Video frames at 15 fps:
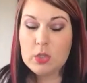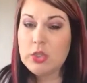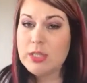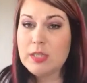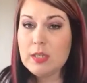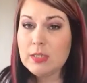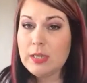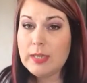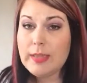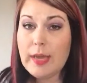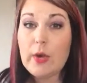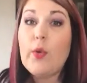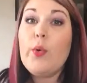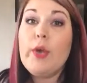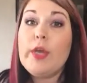Just things like
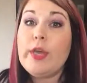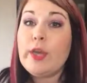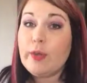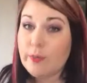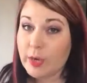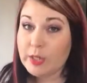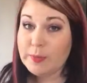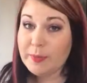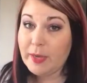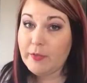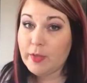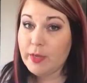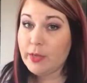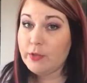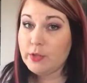that. Or you can watch my
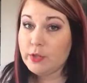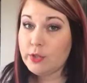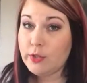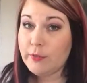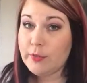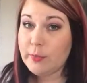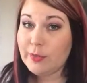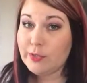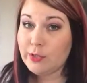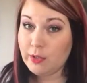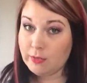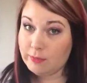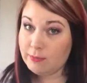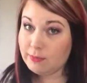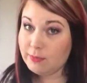videos too if you want
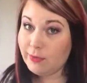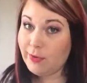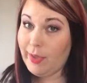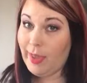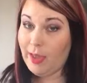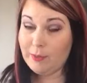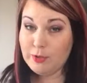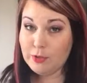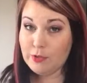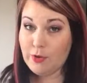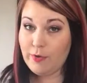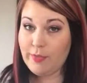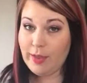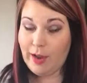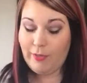to. Okay, I'm just
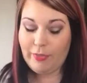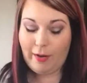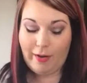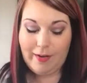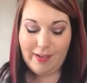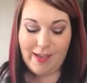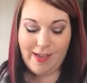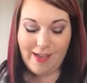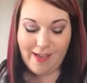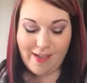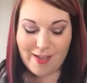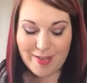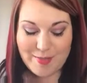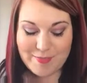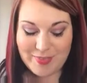throwing that out there.
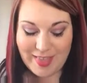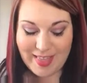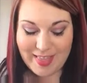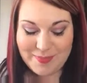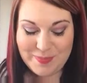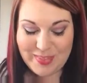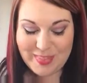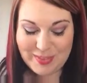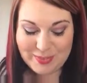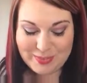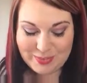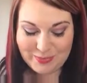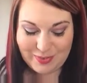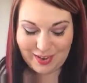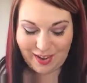But
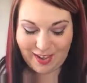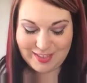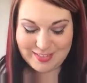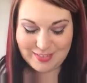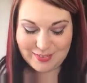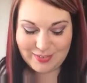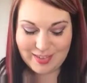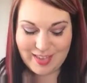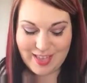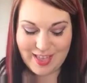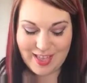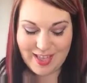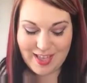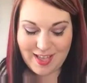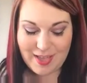these are what I do.
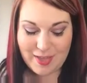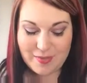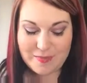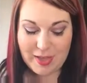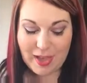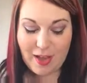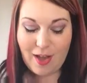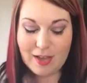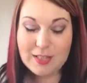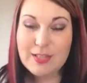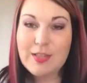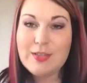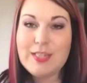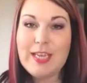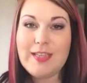I
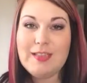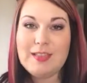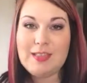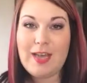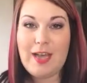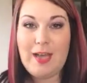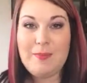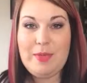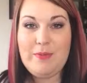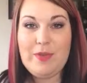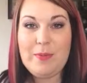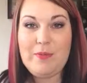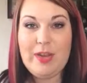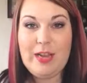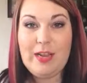also take the time, if
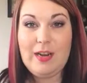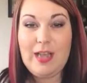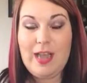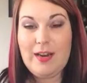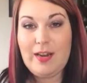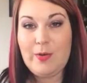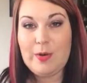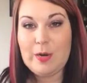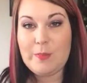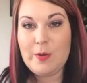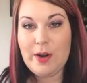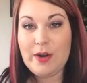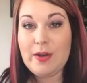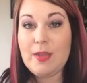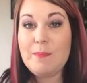I'm reading a network
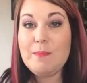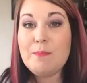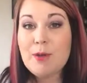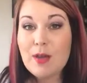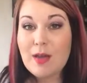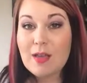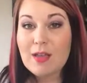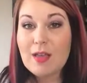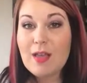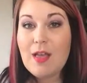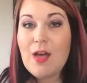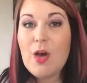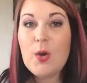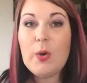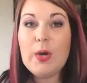marketing book
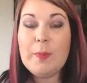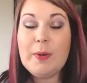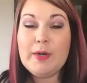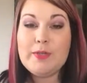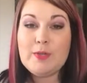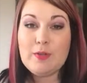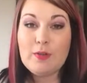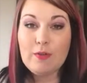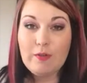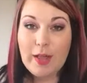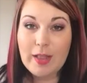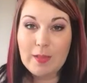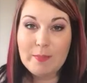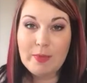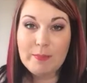or a personal
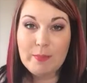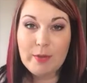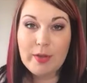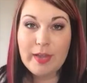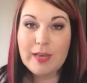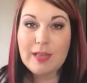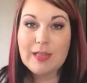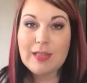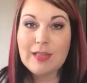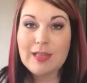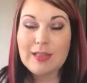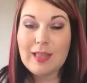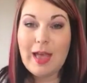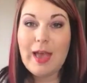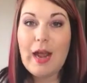development book, anything
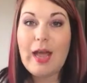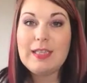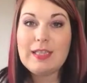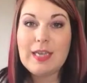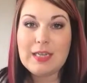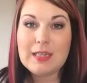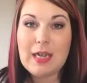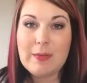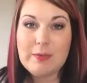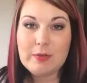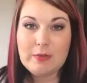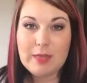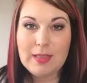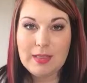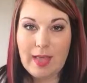like that, I take time
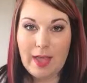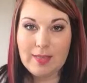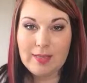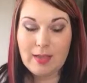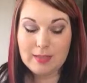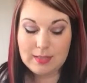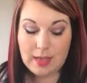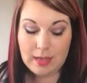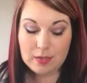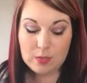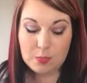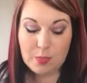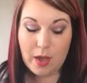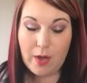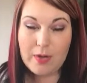to read that day
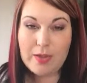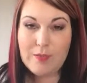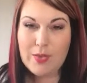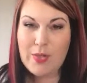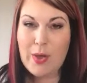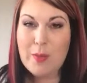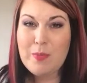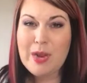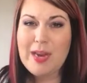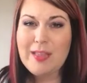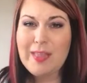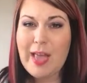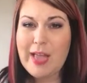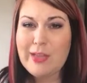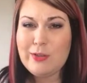as well, even though I'm
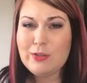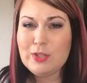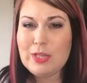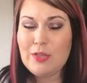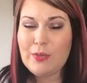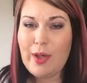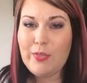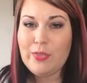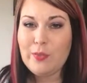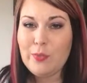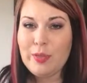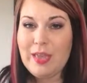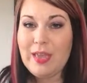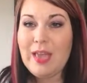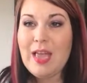reading that usually throughout the
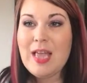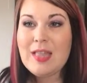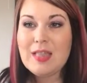week.